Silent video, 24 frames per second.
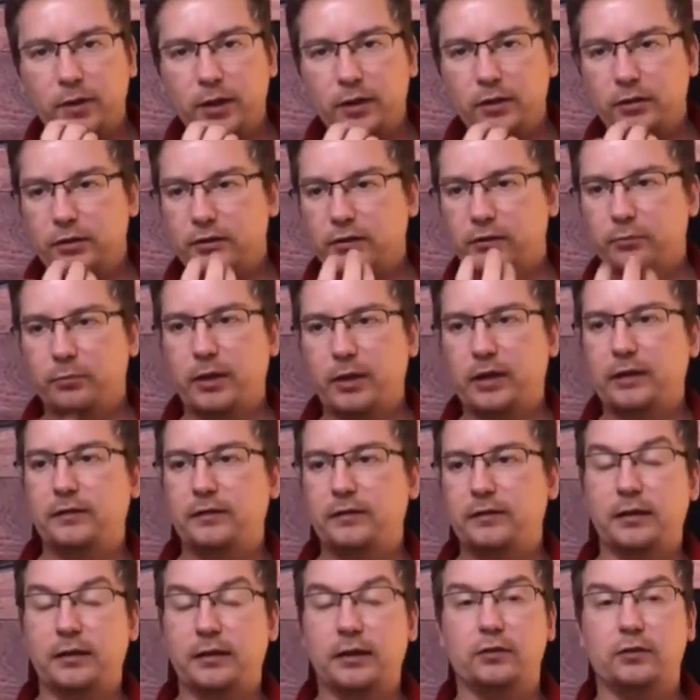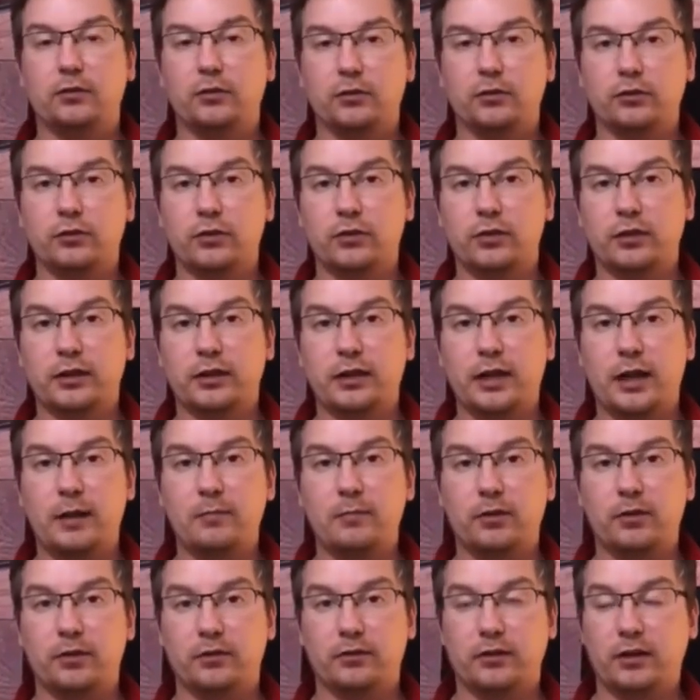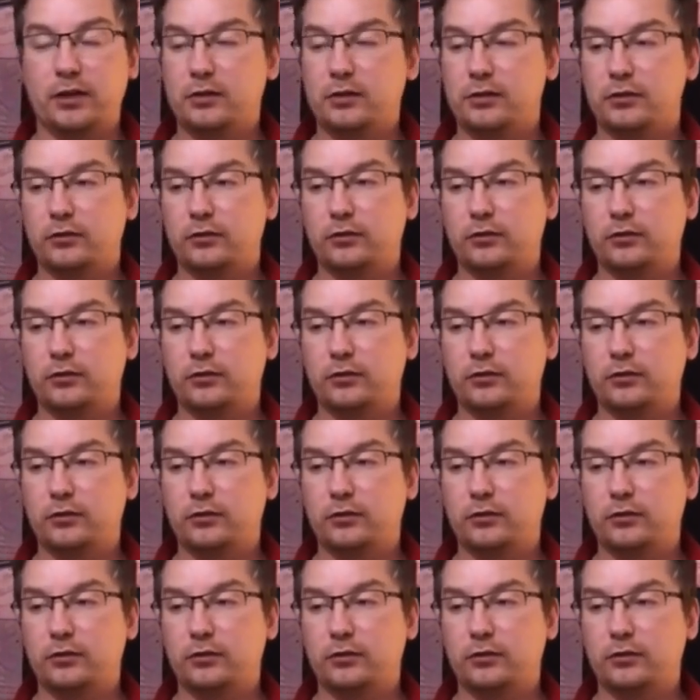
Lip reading: send me to the thank you page.